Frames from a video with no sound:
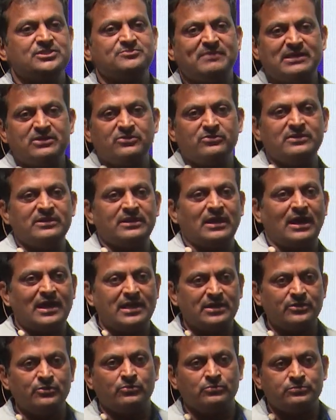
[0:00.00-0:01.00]
manually.
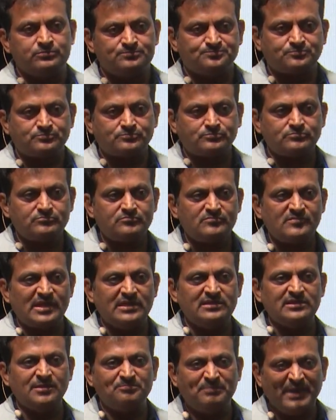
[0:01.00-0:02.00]
I know
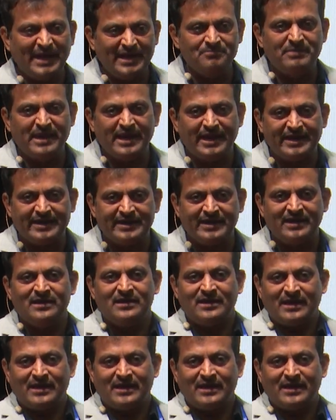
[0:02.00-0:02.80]
the pain behind